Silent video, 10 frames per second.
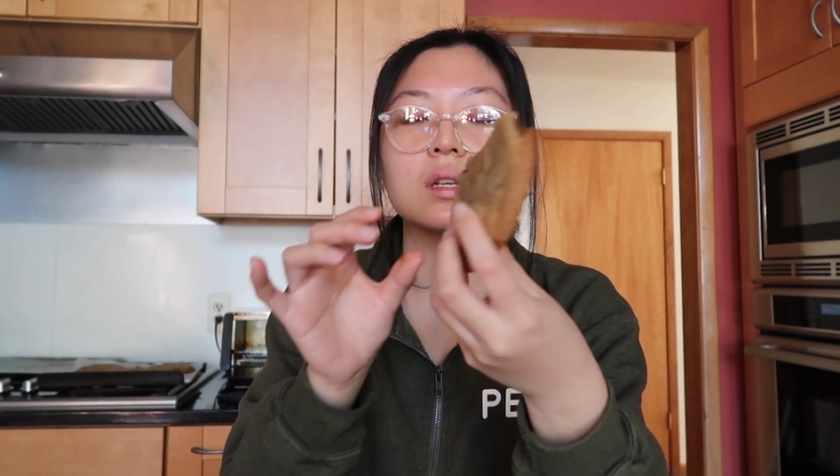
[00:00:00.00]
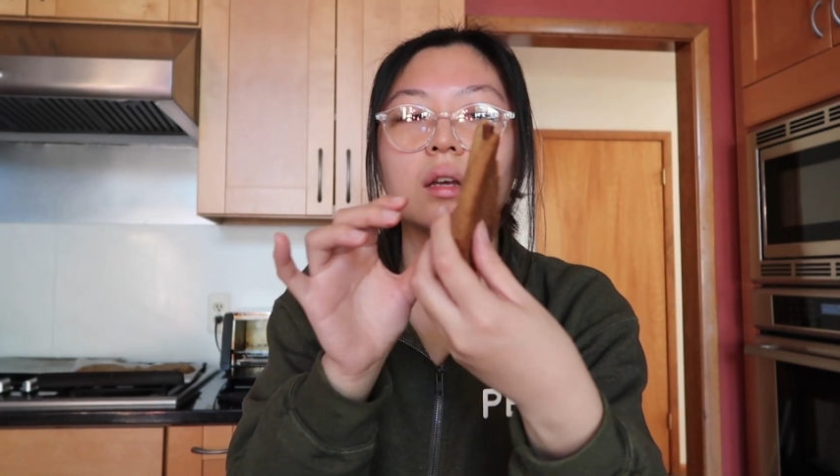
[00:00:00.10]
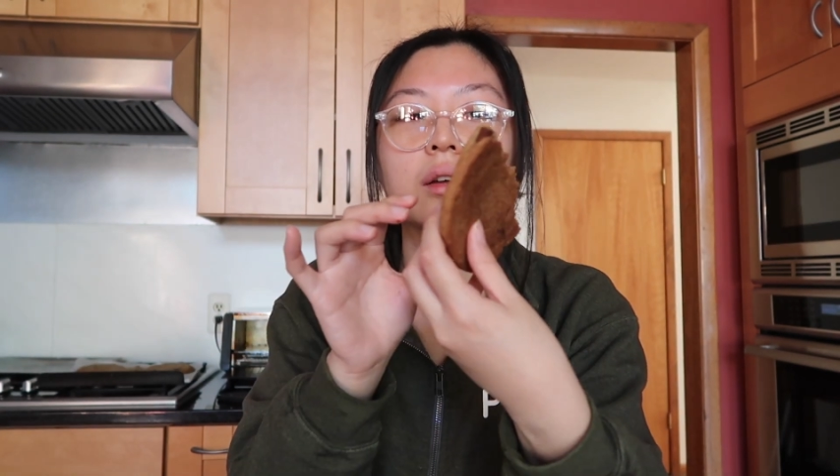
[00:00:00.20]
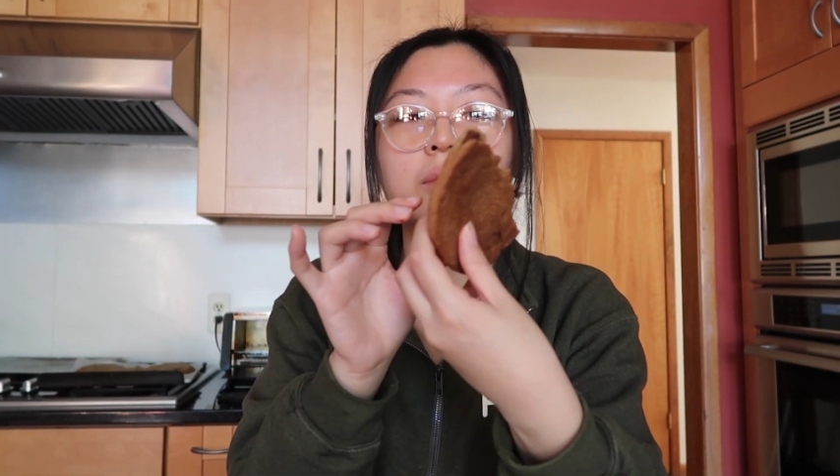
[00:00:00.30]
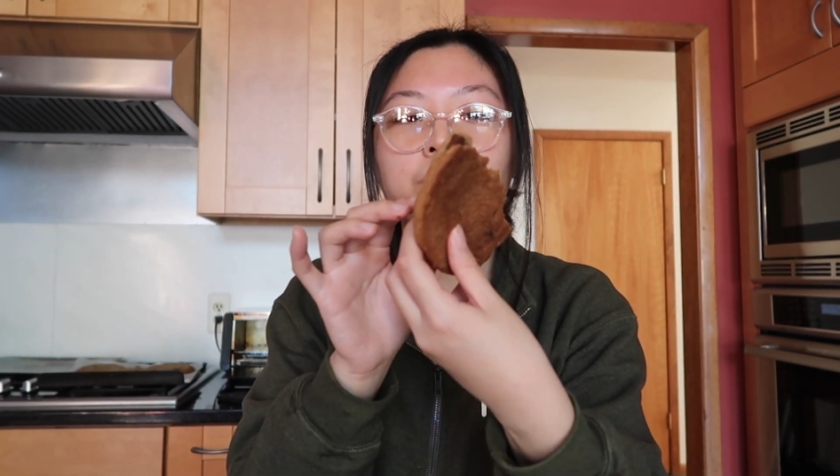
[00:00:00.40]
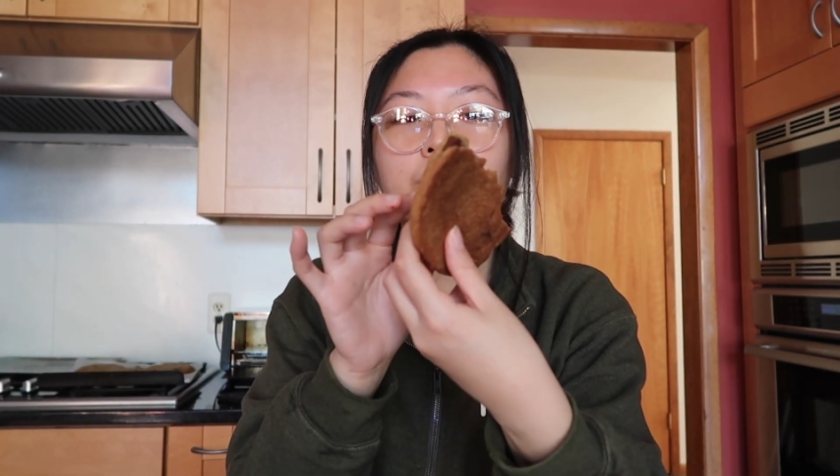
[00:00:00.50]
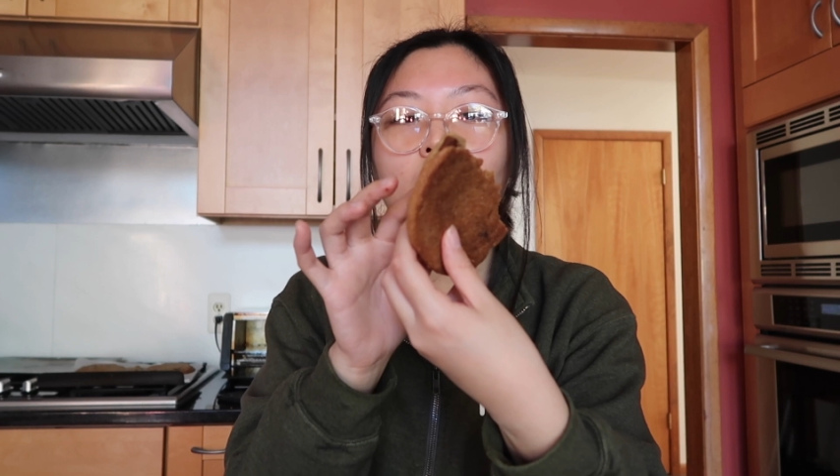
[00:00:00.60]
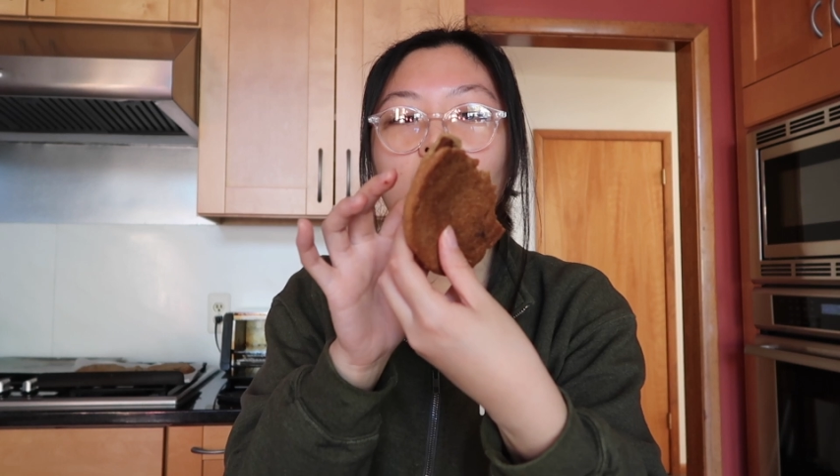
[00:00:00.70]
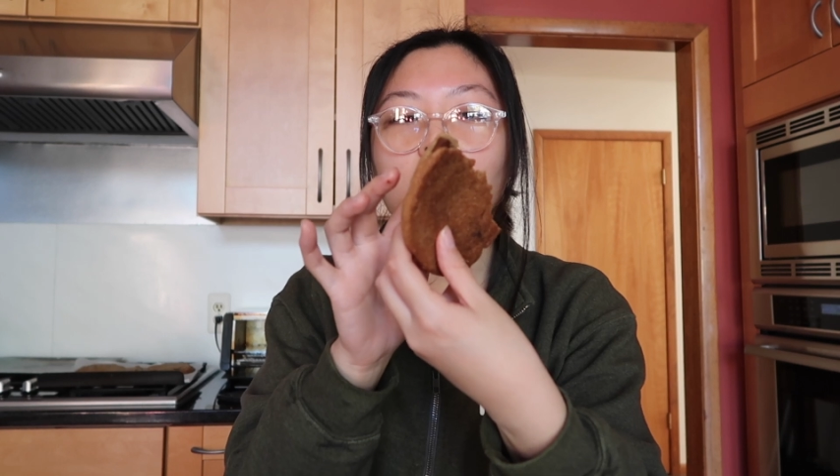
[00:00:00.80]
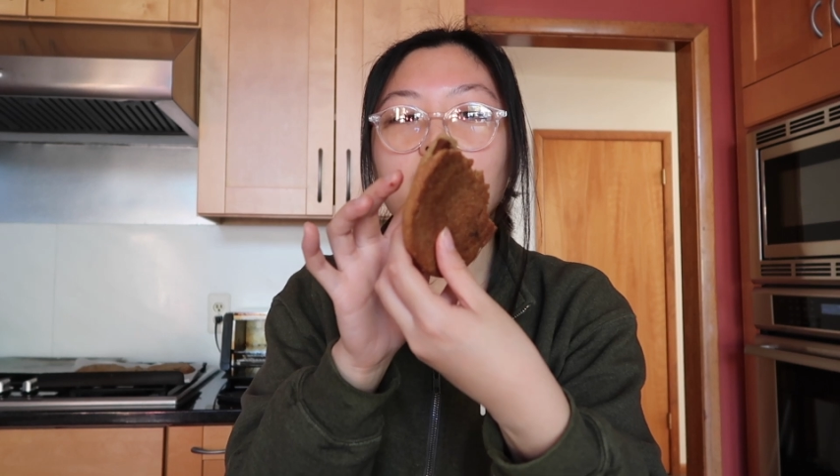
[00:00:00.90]
Like
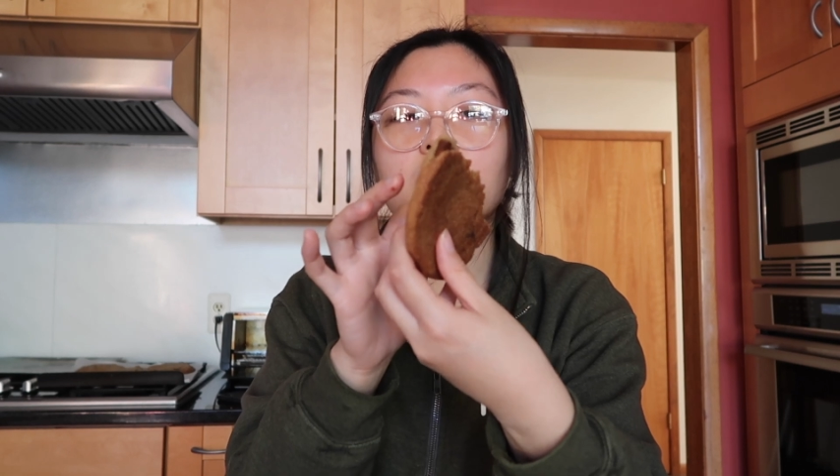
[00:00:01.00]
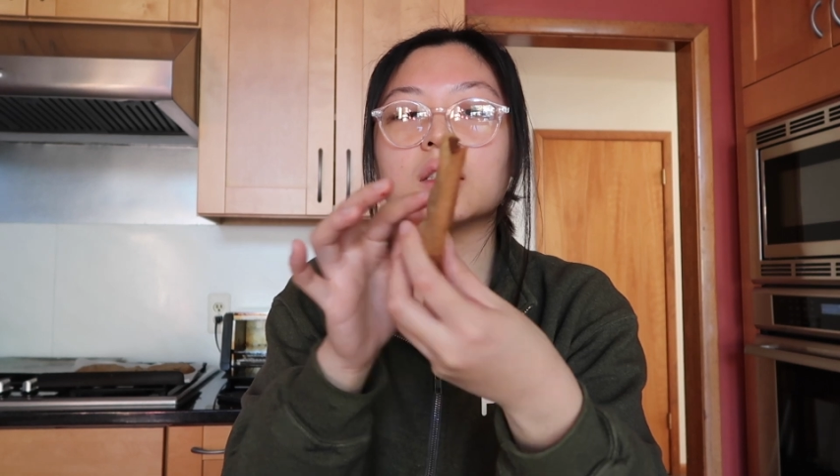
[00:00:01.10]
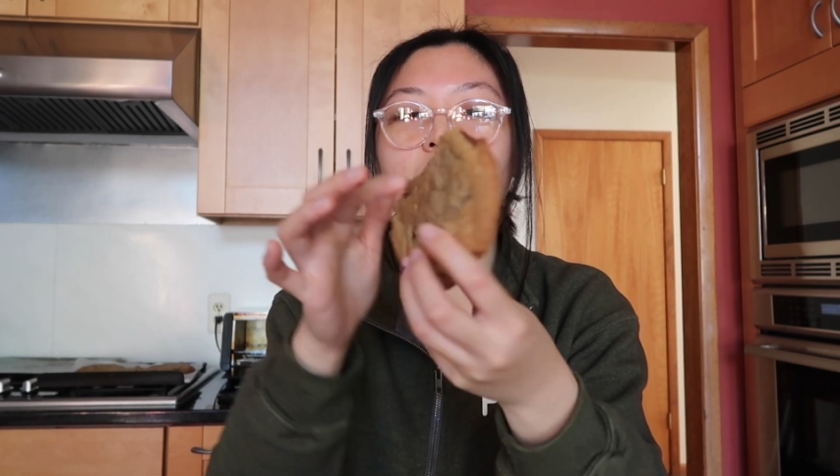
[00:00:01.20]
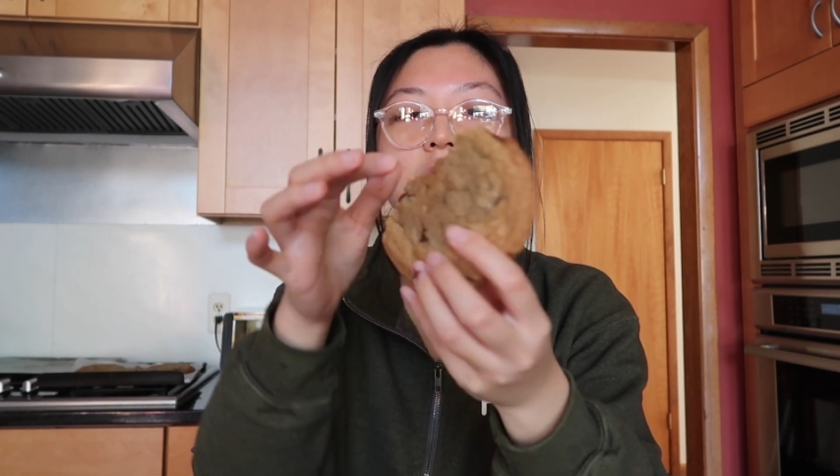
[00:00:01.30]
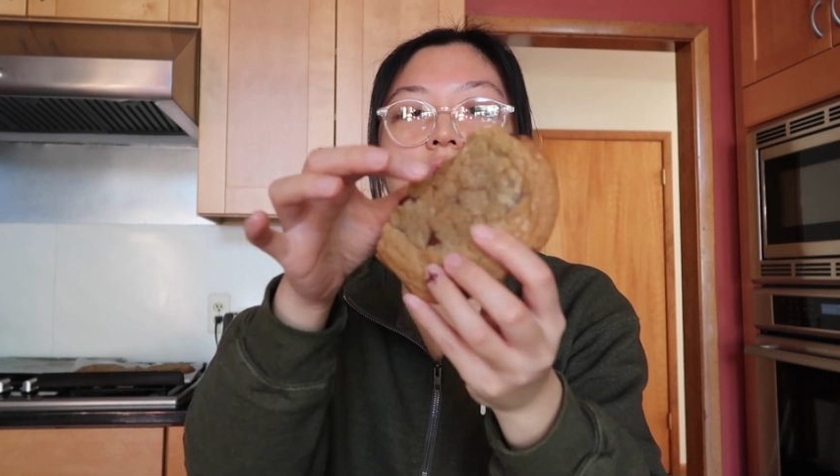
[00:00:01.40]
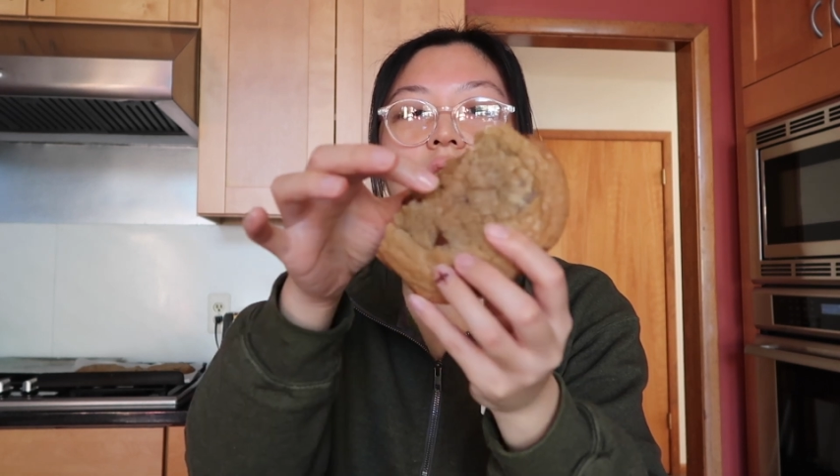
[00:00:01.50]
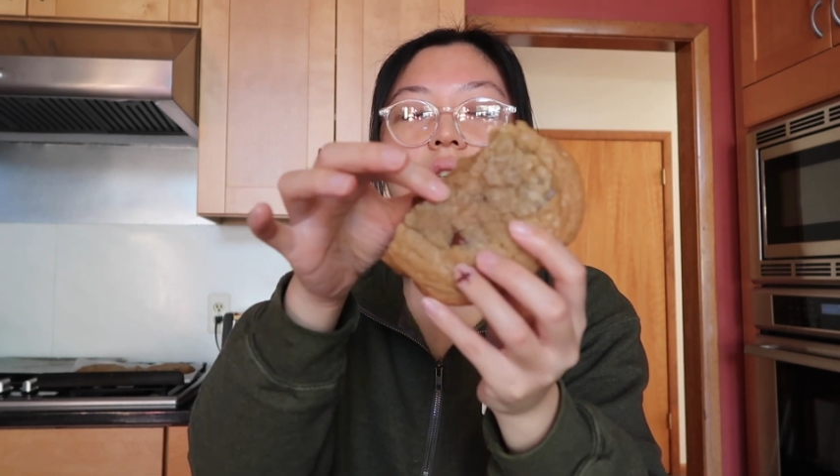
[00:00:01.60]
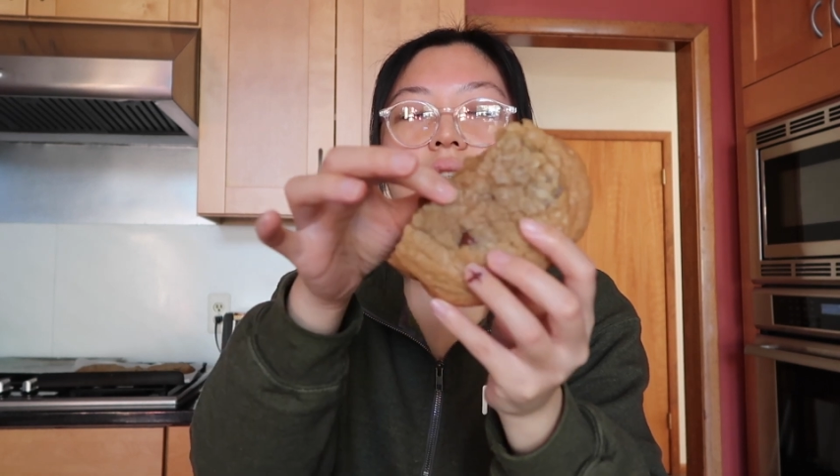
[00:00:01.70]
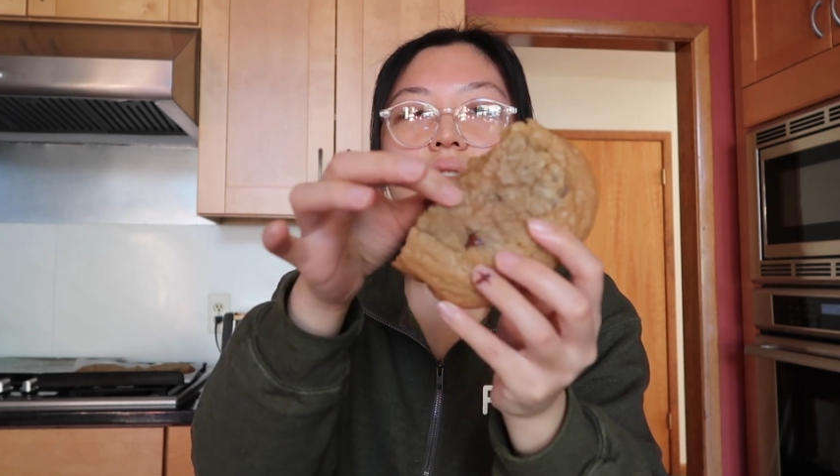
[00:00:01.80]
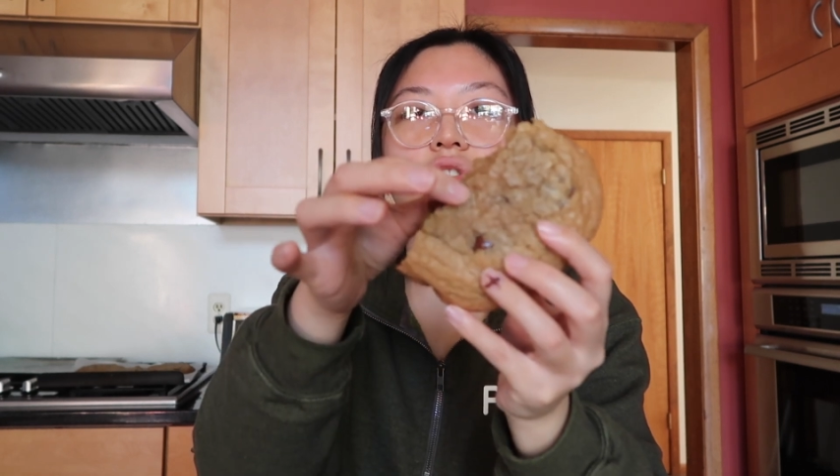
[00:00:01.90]
the center is